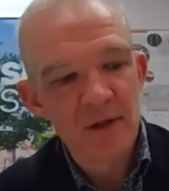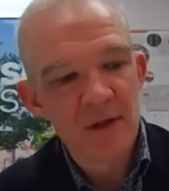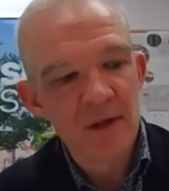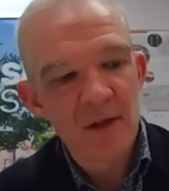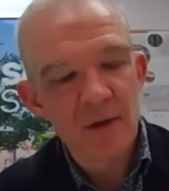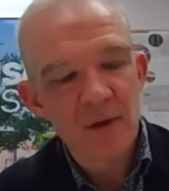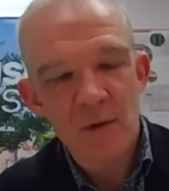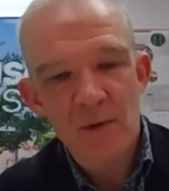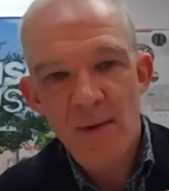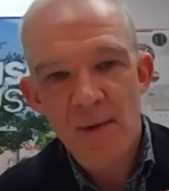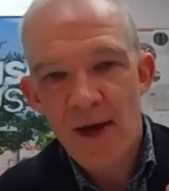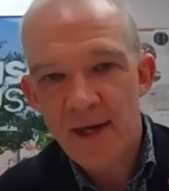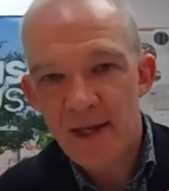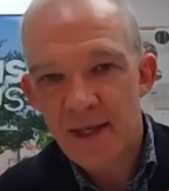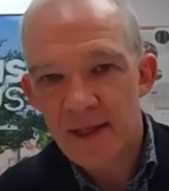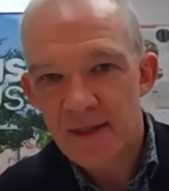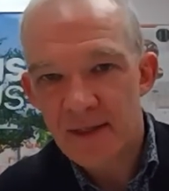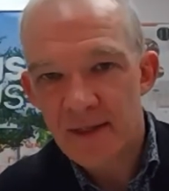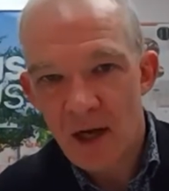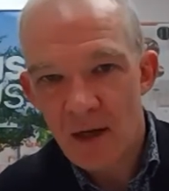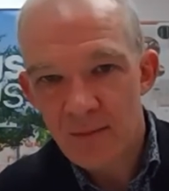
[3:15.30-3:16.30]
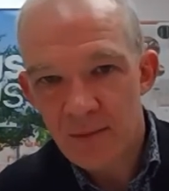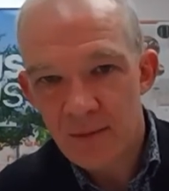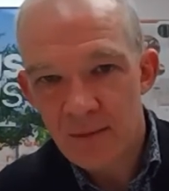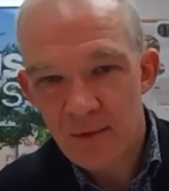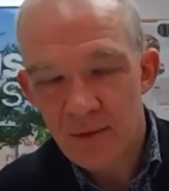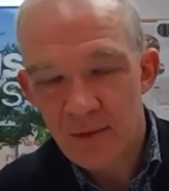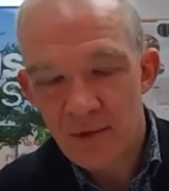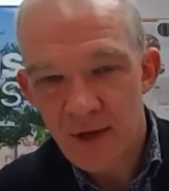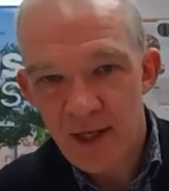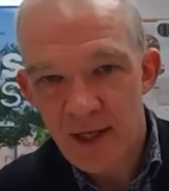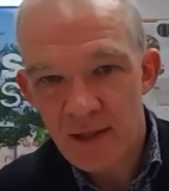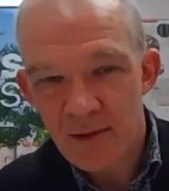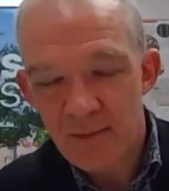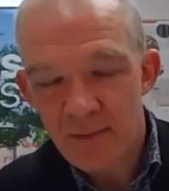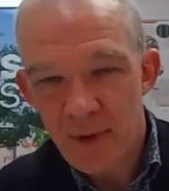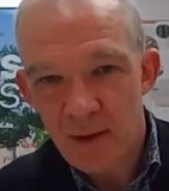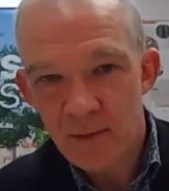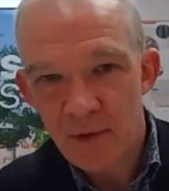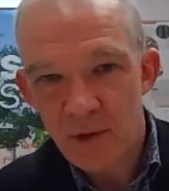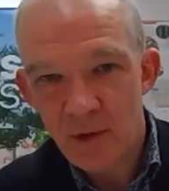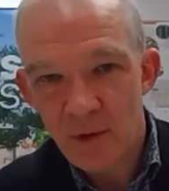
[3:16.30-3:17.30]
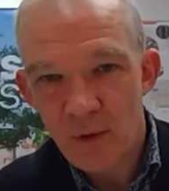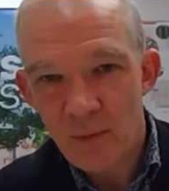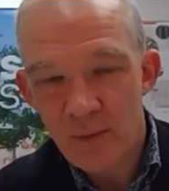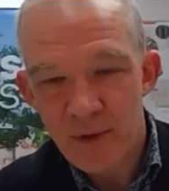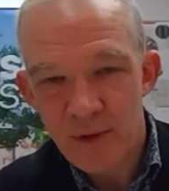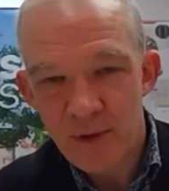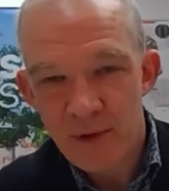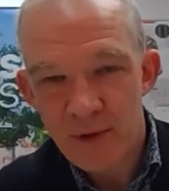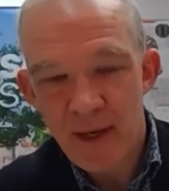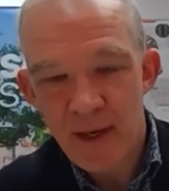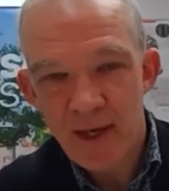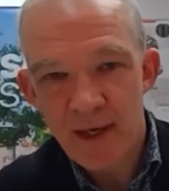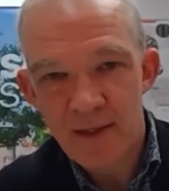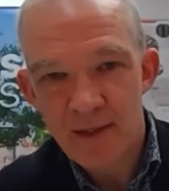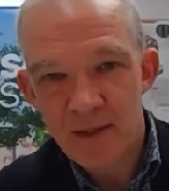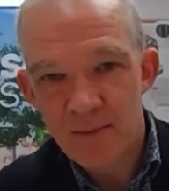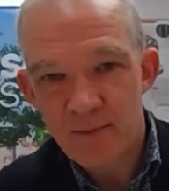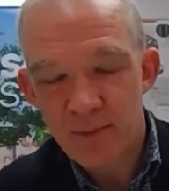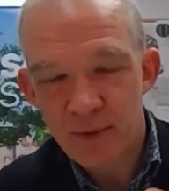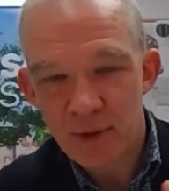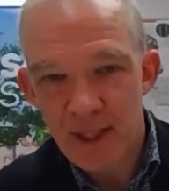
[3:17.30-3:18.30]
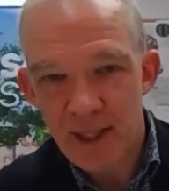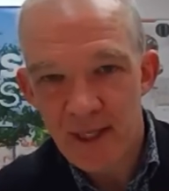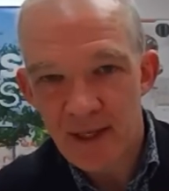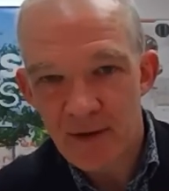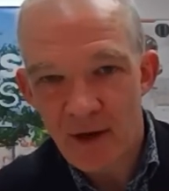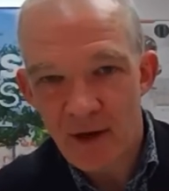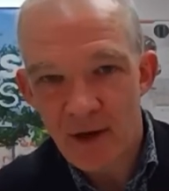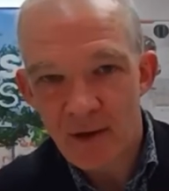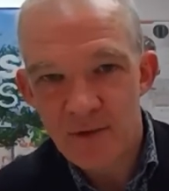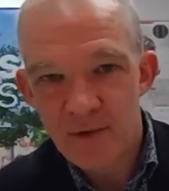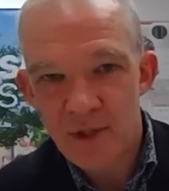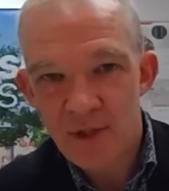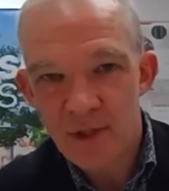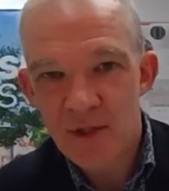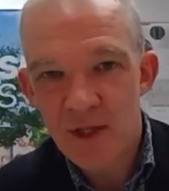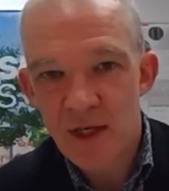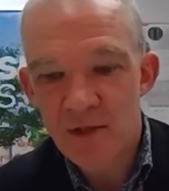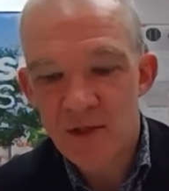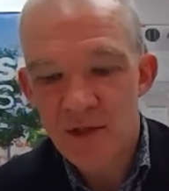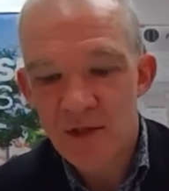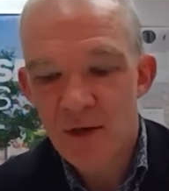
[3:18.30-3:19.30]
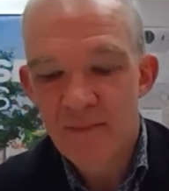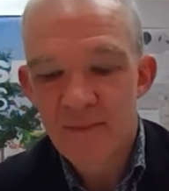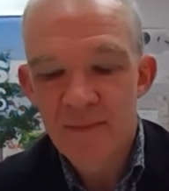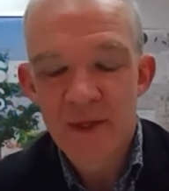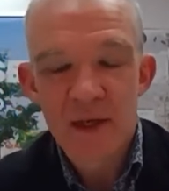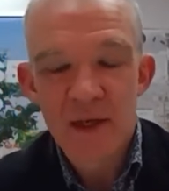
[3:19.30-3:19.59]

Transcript: we might need to upgrade public open space, playgrounds, etc.